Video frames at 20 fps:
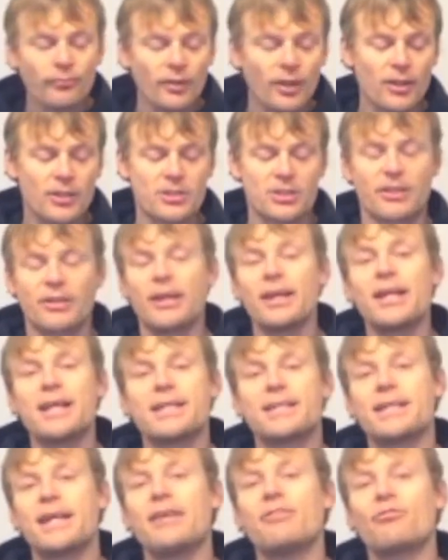because
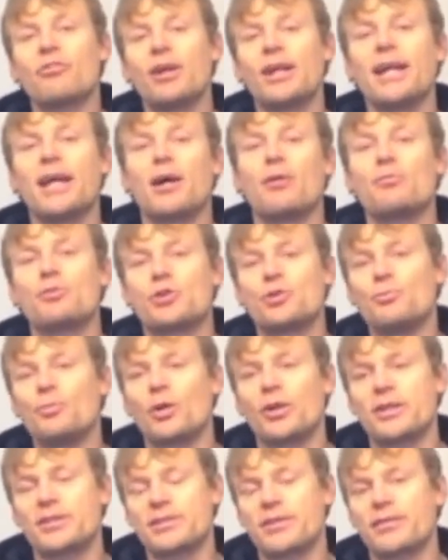it really helps you
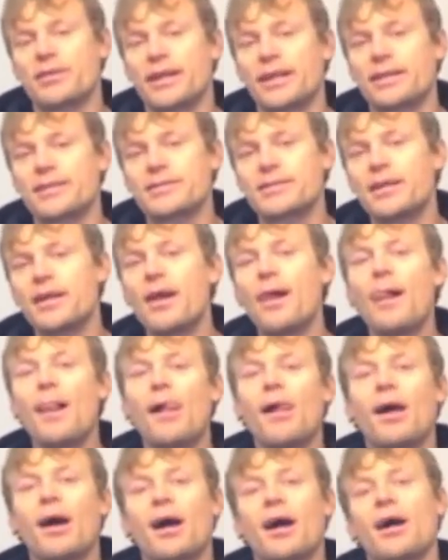monitor things.
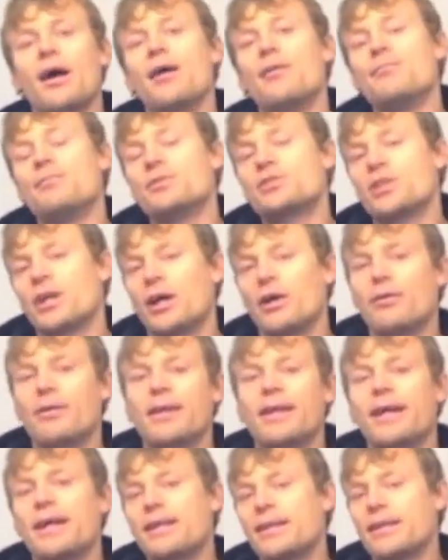So
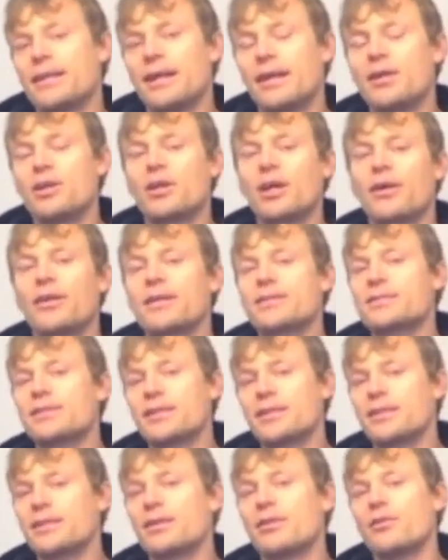there you go. That's
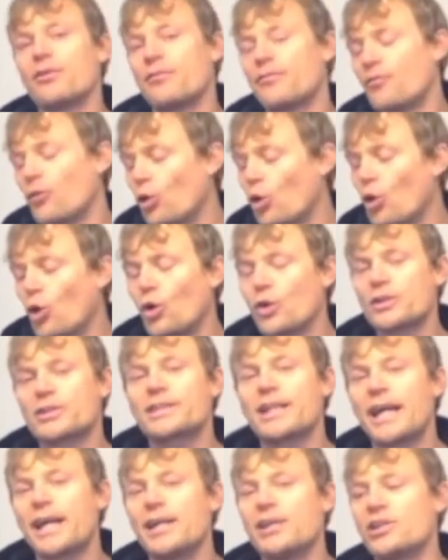the 4
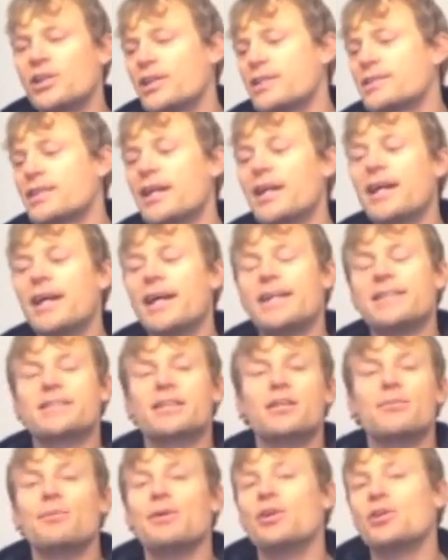stages. Is
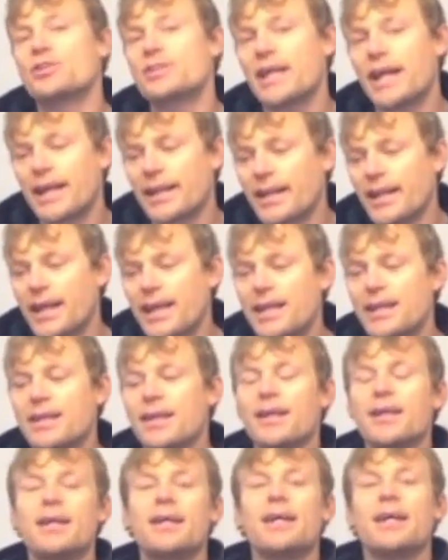going to be your
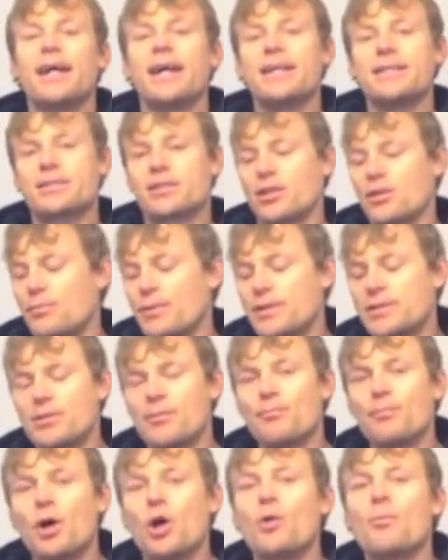technique. It's going to be to
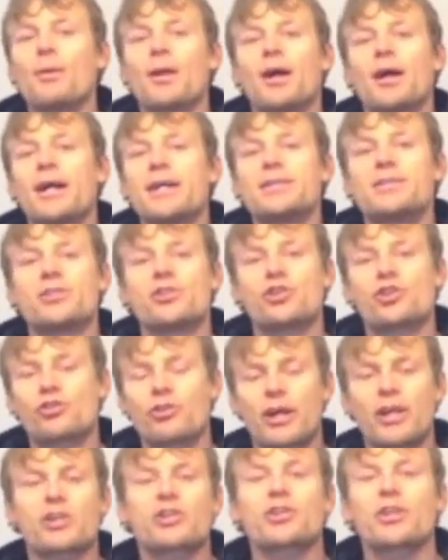mobilize and
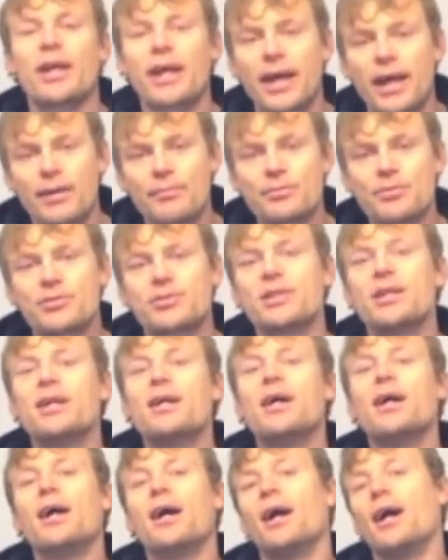stretch the hips.
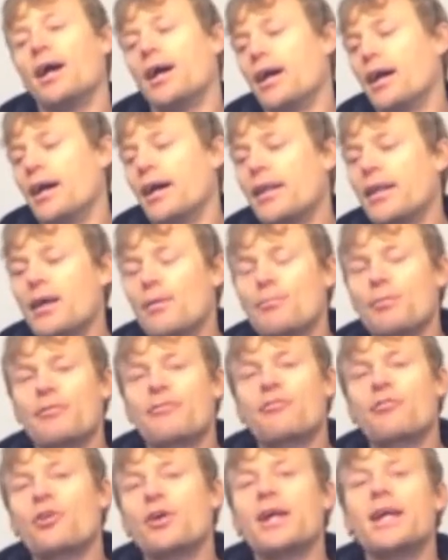Number
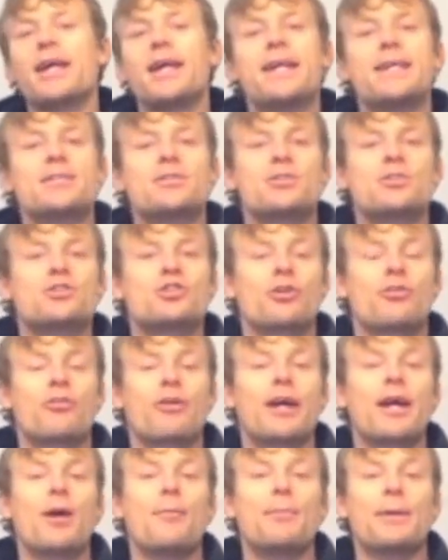3 is to
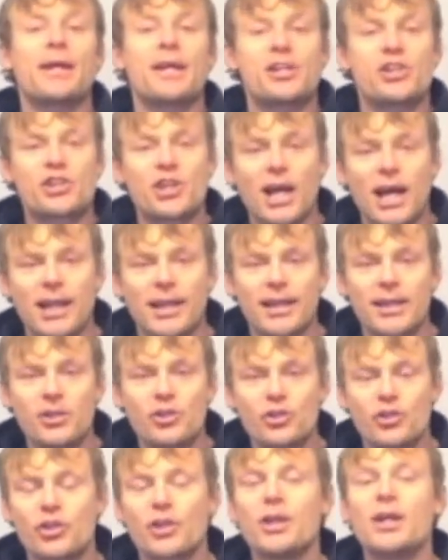create a bigger
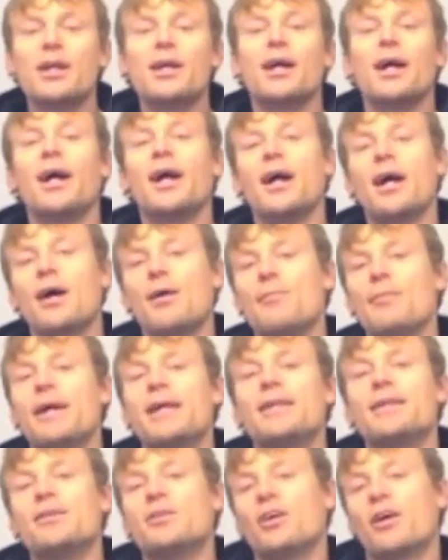challenge
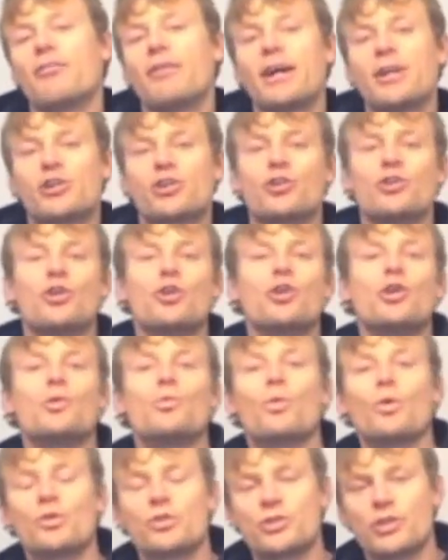in the direction that you
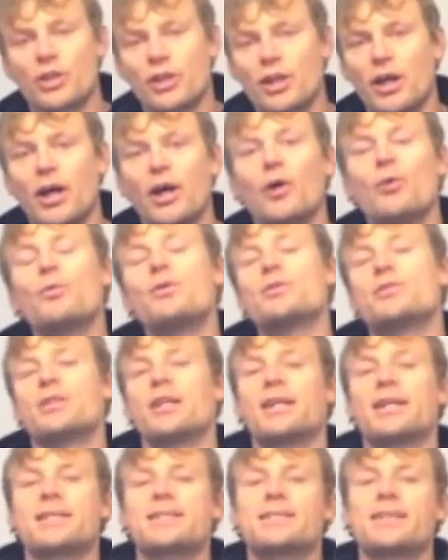want to go. So
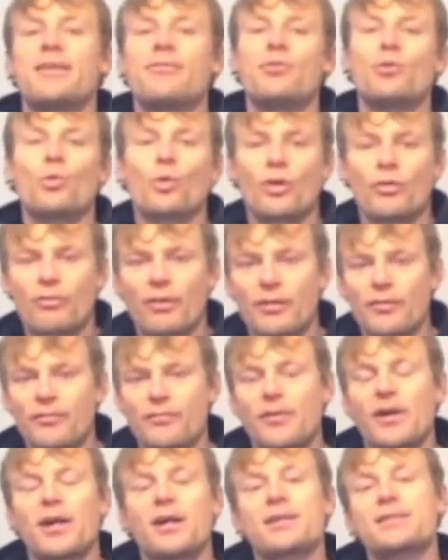like I say, if you want to run
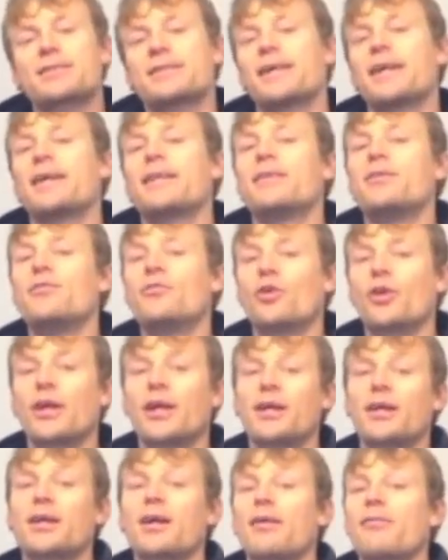faster, you've got to
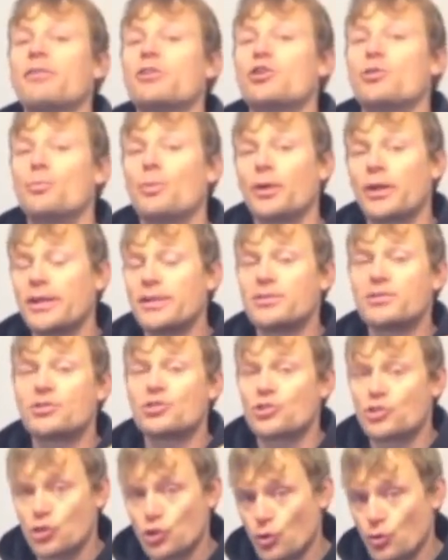encourage your body
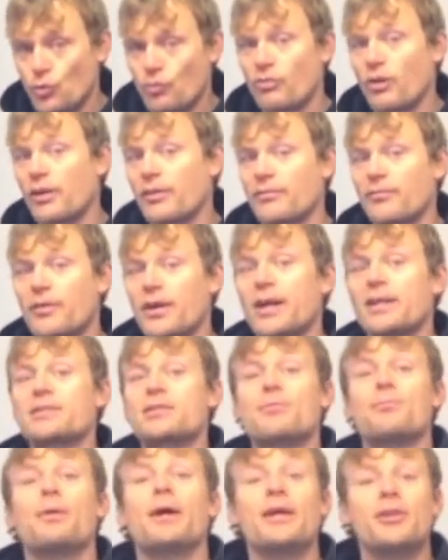to run
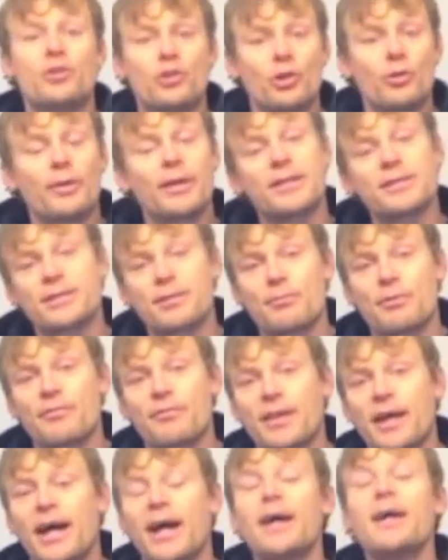faster by doing some of
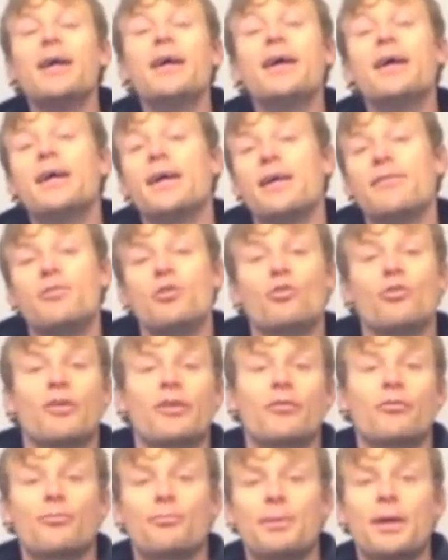that. If you
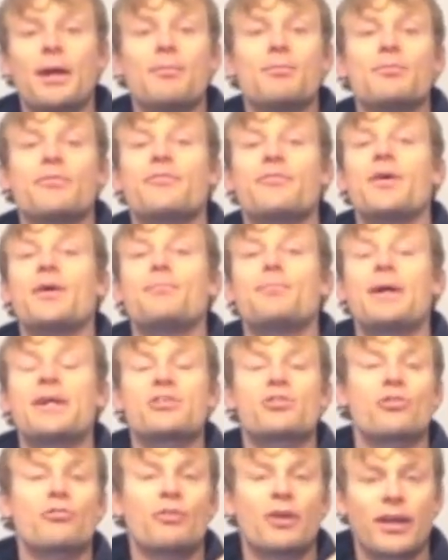want to be
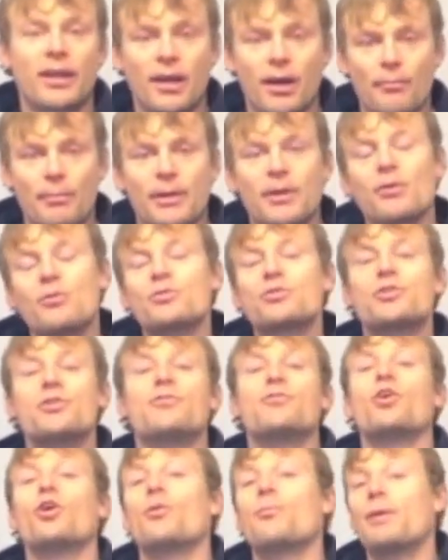better at running up hills,
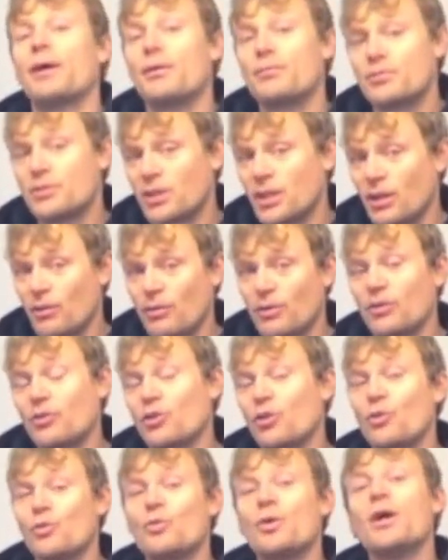you've got to be able to go and
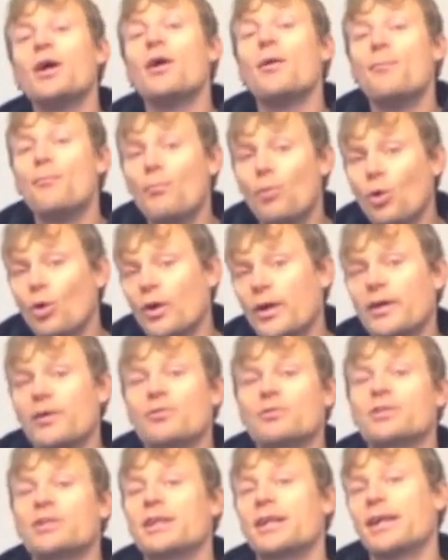do more
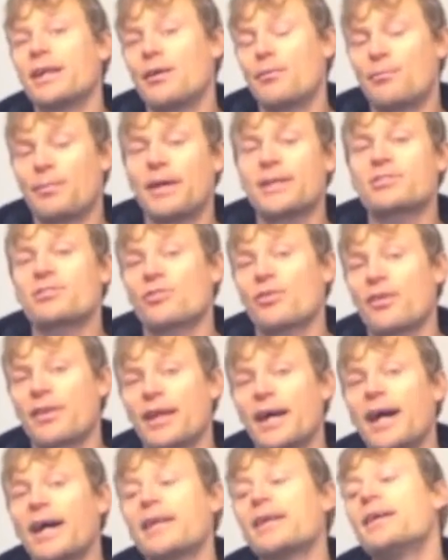hills and get it better at
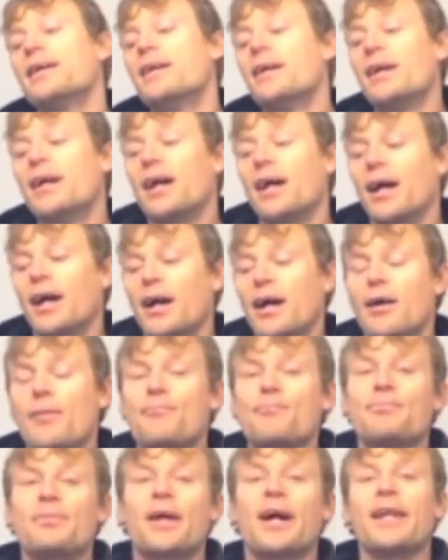that.
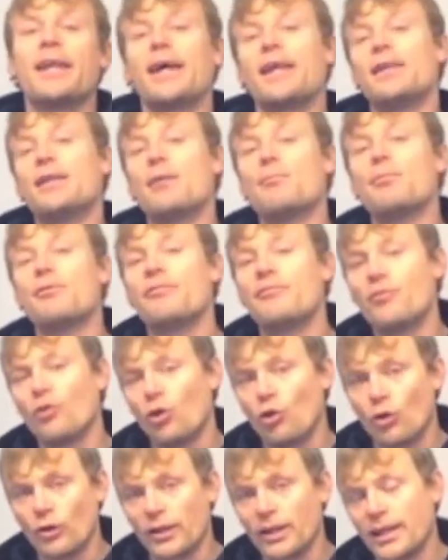And then number
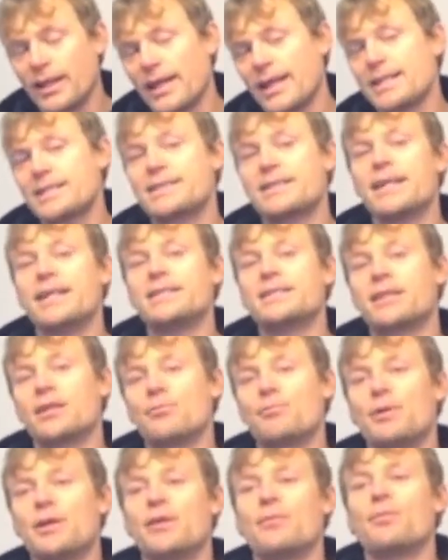4 on the list is going
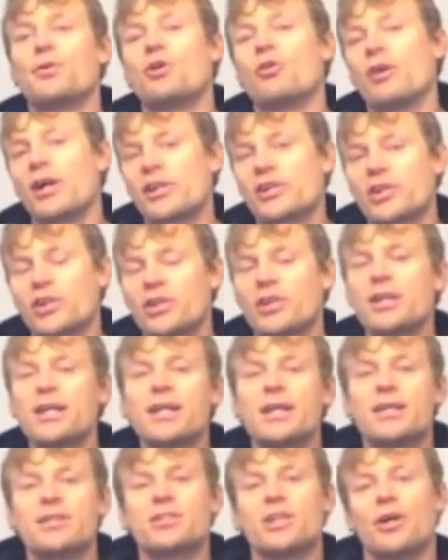to be the progression.
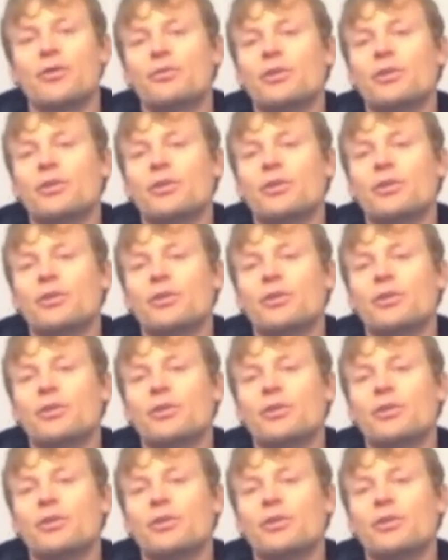So